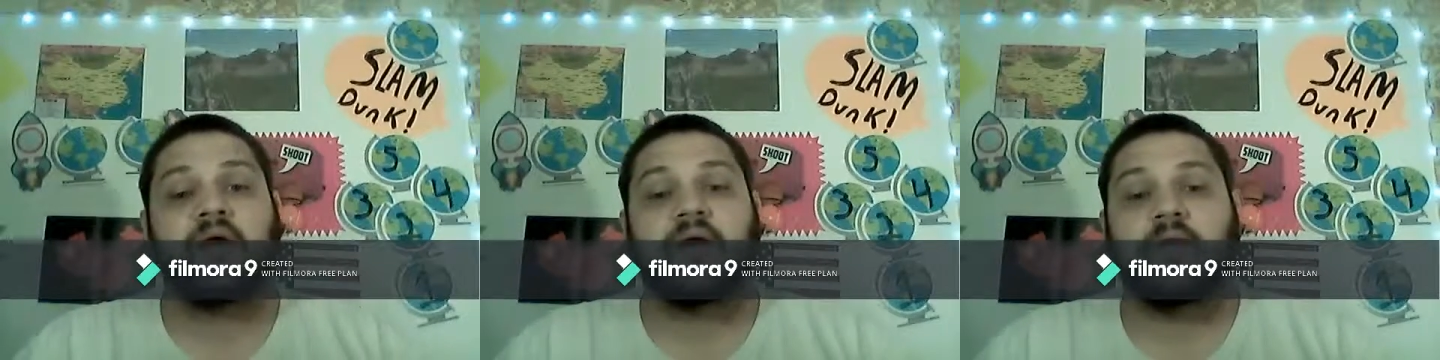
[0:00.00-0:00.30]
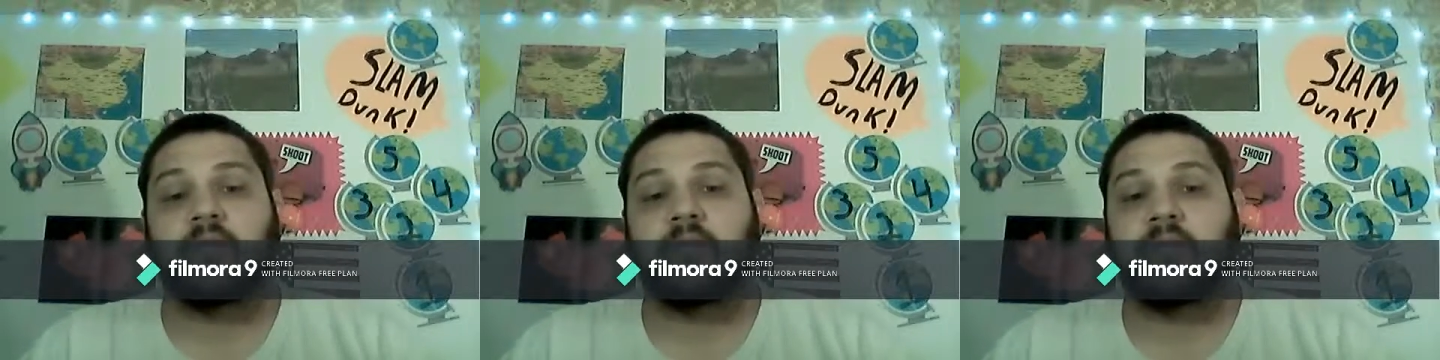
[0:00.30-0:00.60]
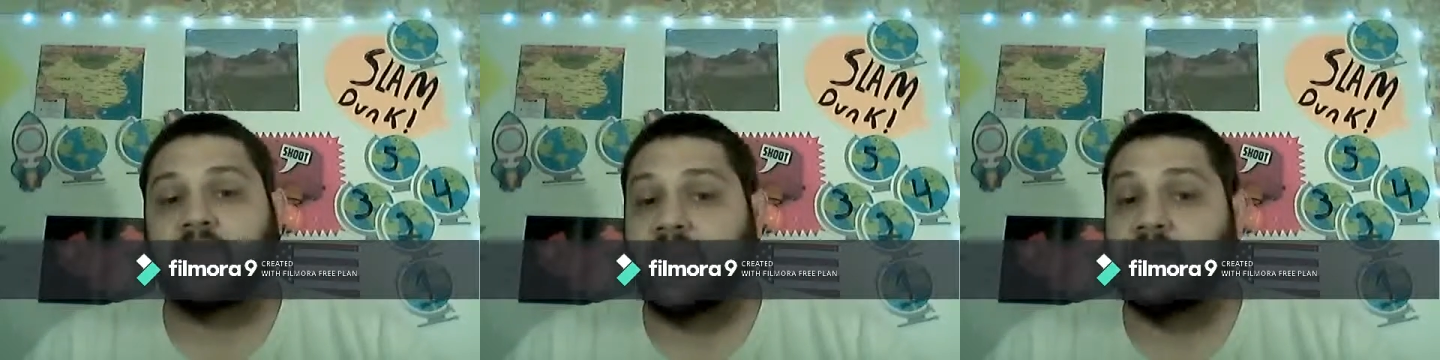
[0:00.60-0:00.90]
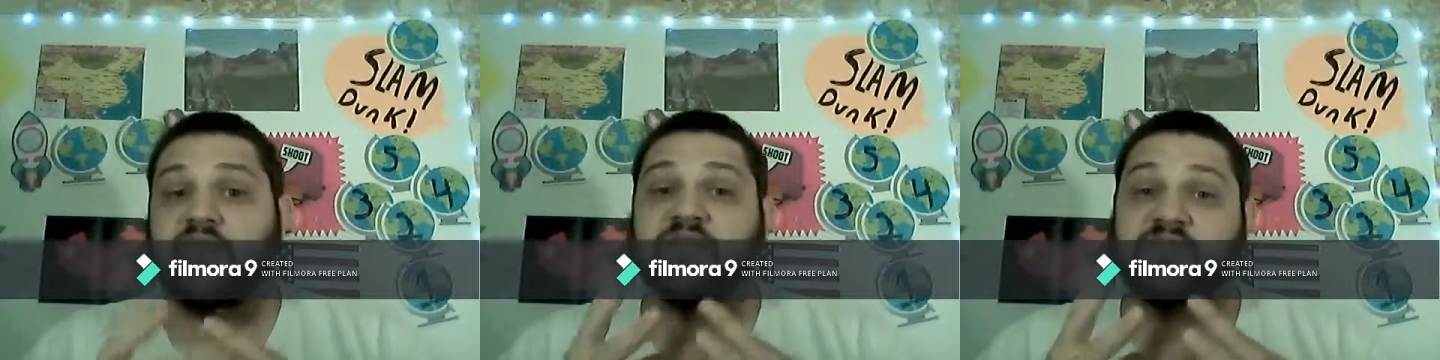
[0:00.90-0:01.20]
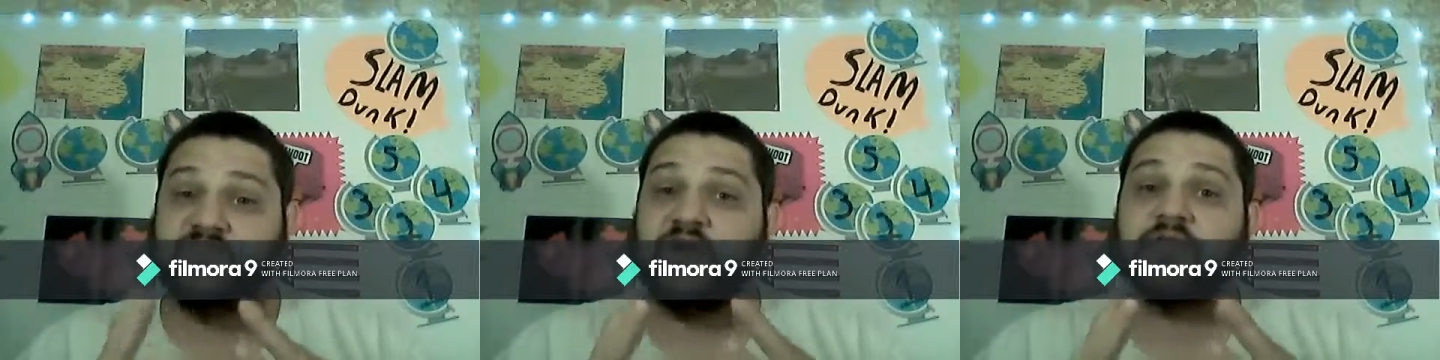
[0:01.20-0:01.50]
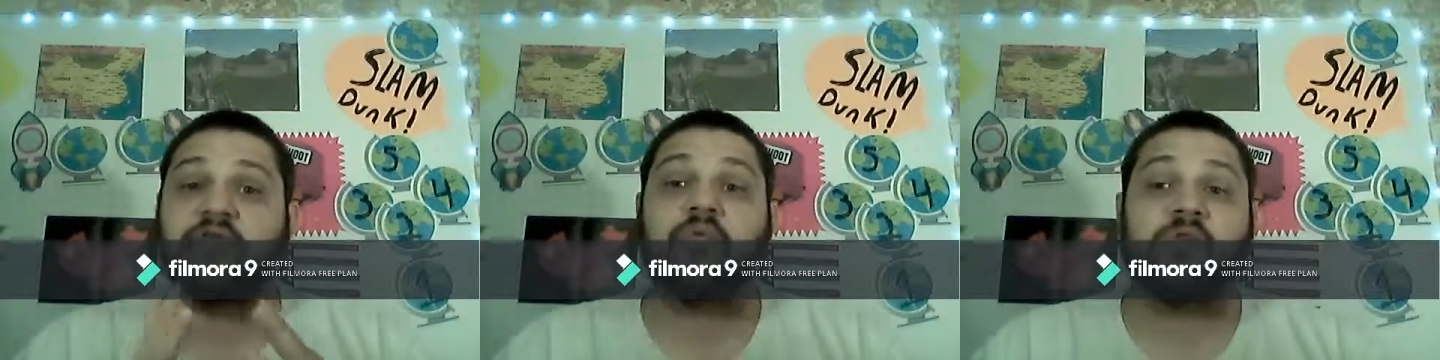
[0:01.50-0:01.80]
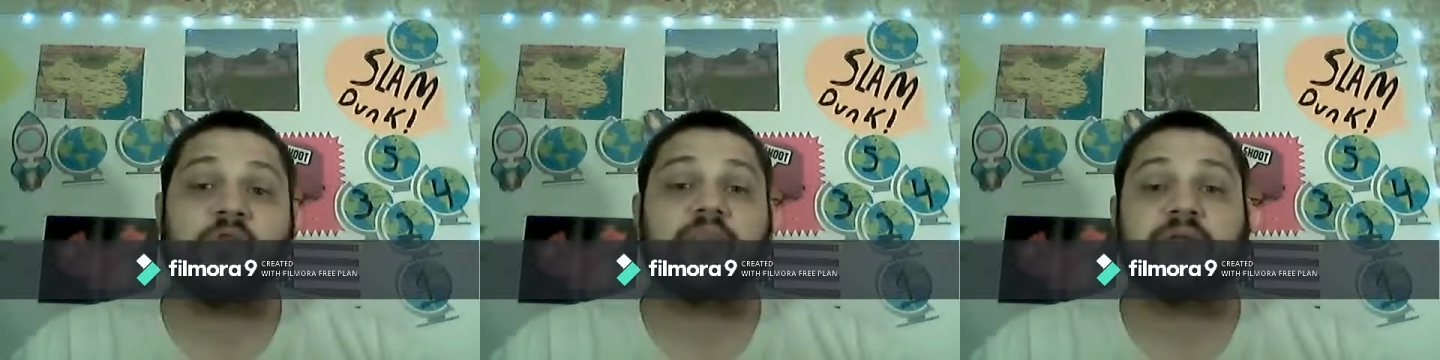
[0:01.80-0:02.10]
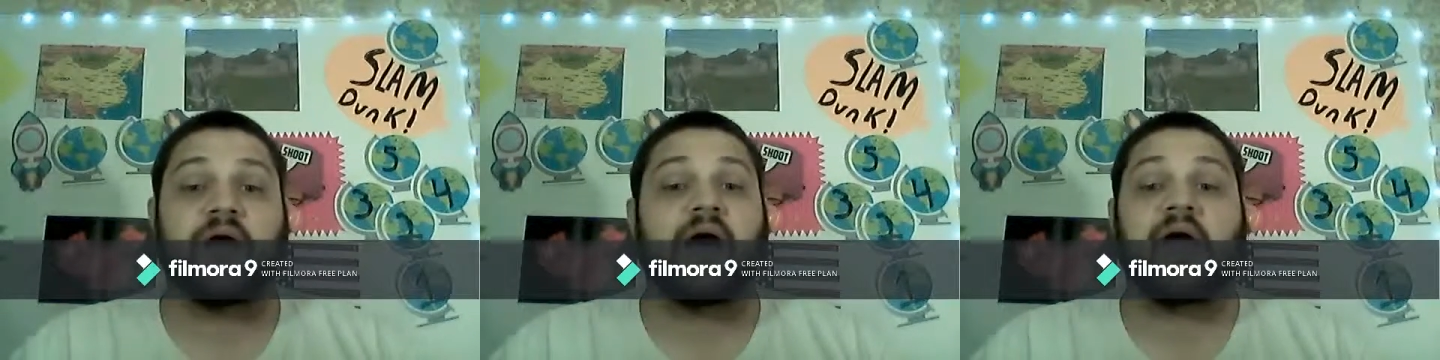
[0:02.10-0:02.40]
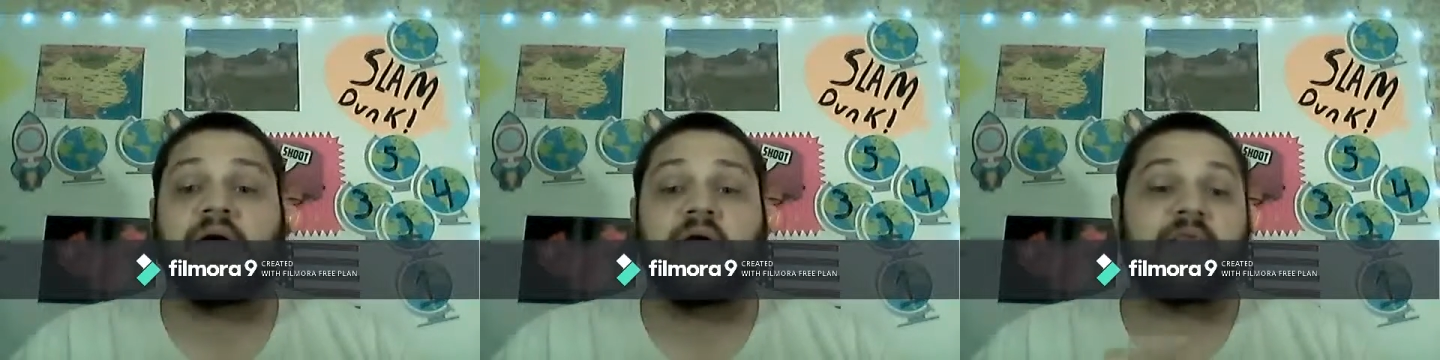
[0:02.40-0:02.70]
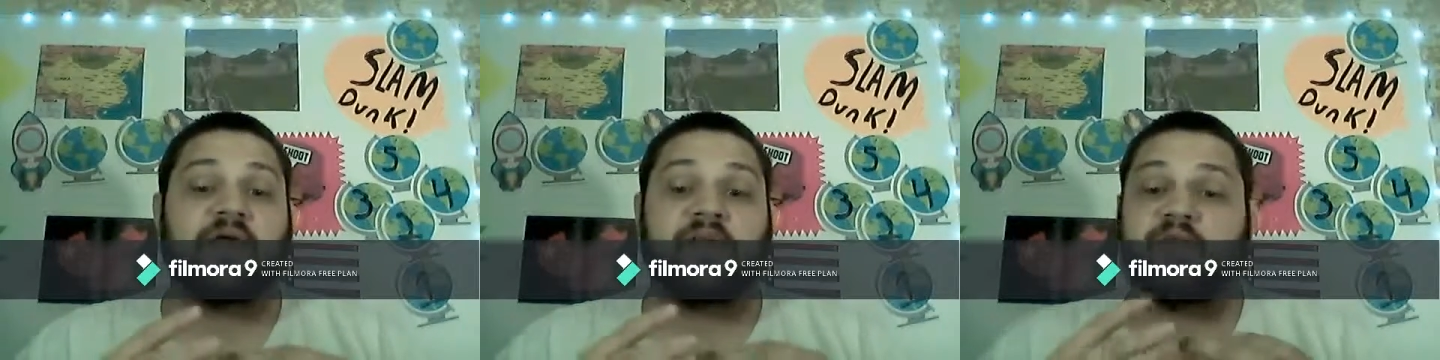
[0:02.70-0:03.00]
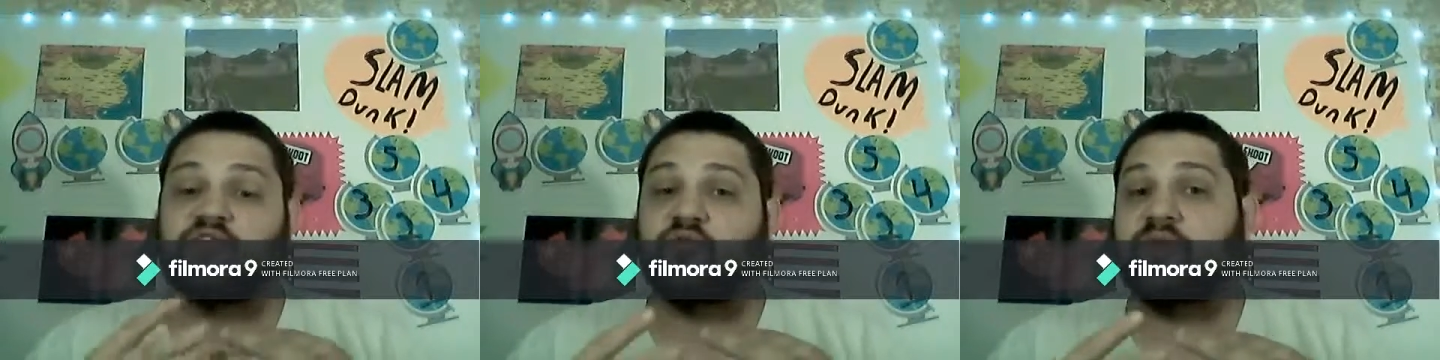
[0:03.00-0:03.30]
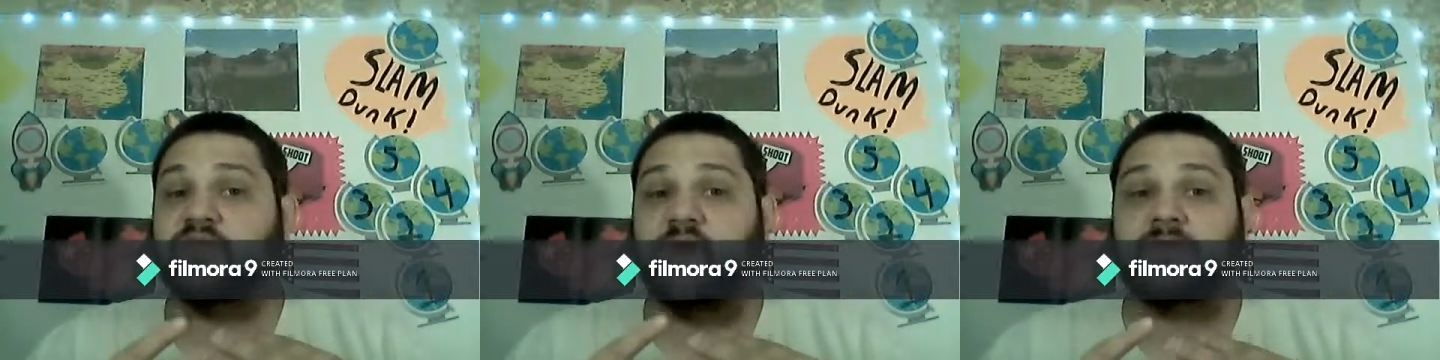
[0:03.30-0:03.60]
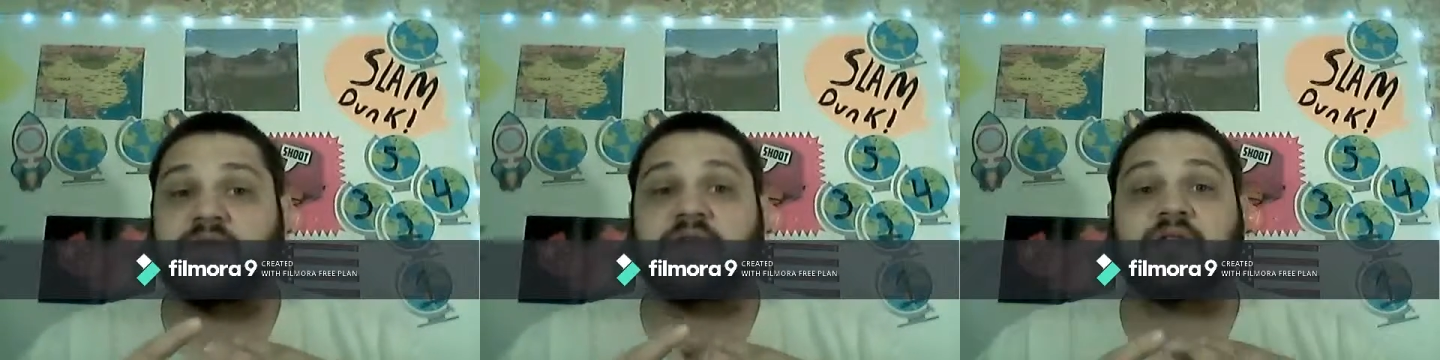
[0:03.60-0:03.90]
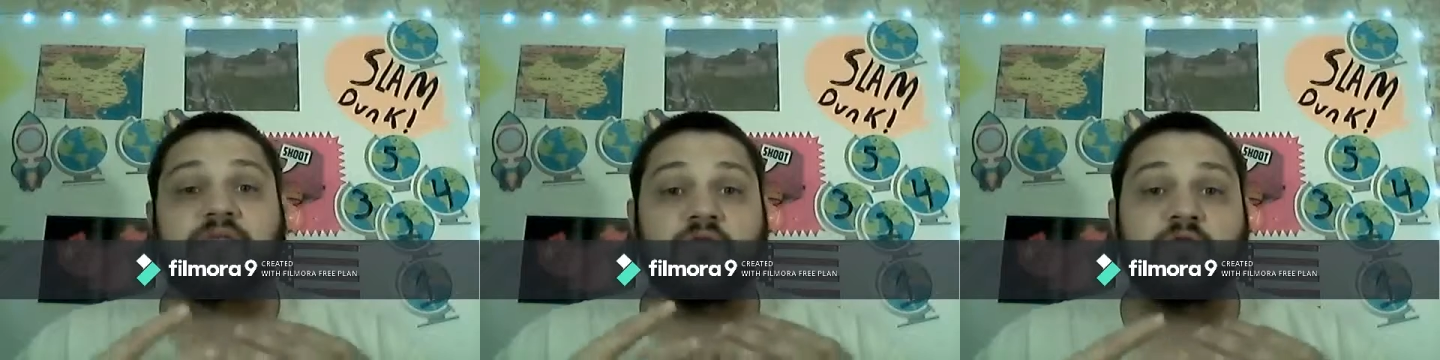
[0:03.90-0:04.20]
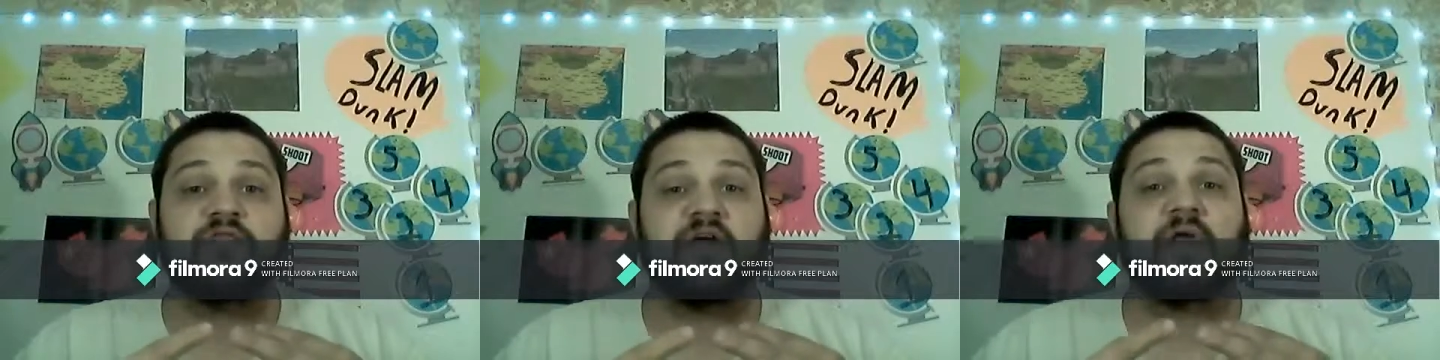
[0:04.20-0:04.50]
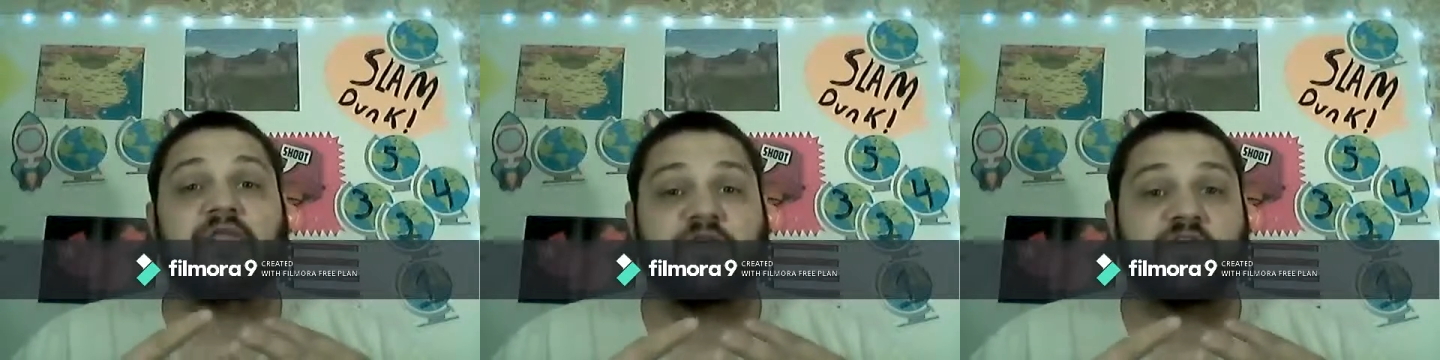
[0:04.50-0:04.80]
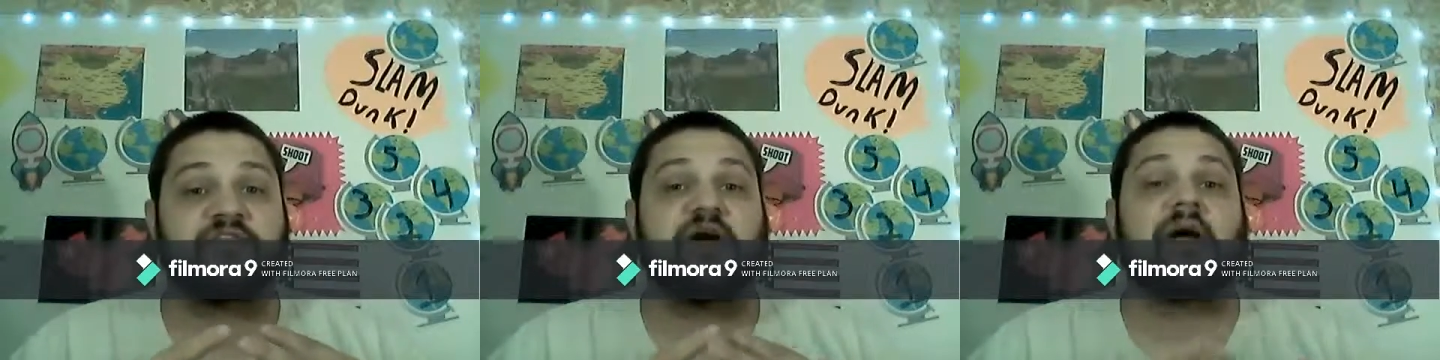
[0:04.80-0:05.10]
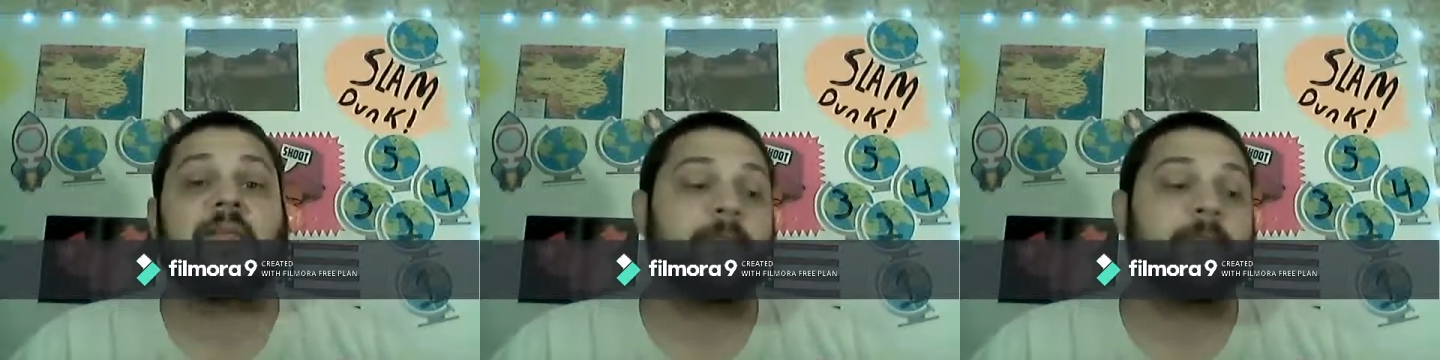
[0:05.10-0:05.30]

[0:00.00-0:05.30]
And they will even tell you when you apply that the majority of applicants do fail the first time.